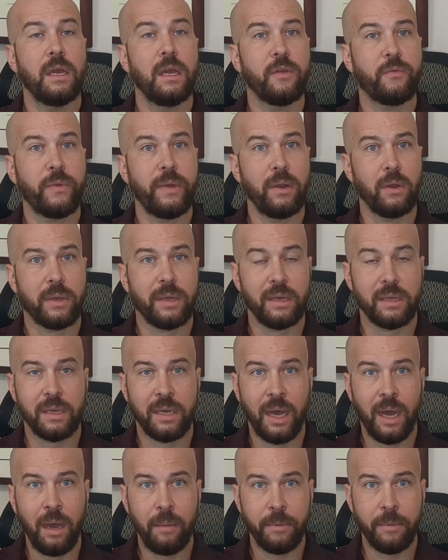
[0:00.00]
If we look at
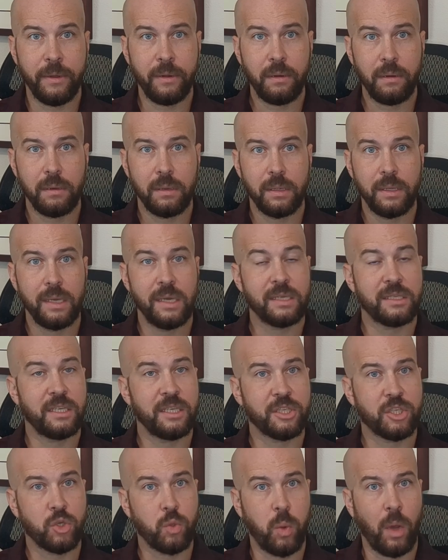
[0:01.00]
carbon, it
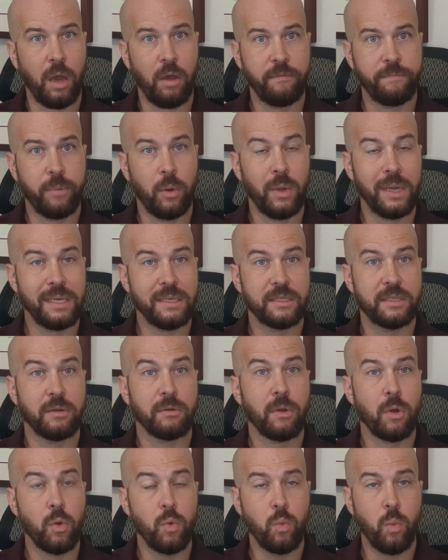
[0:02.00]
says
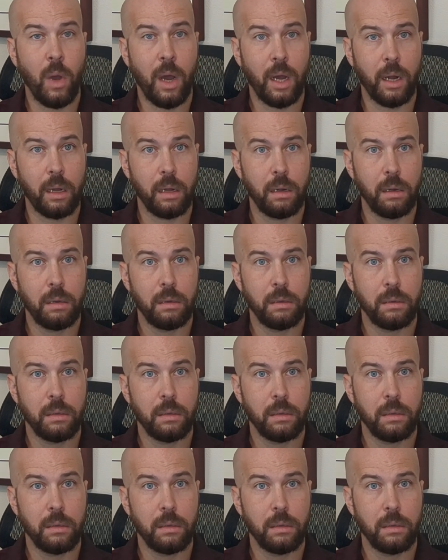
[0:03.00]
12.01.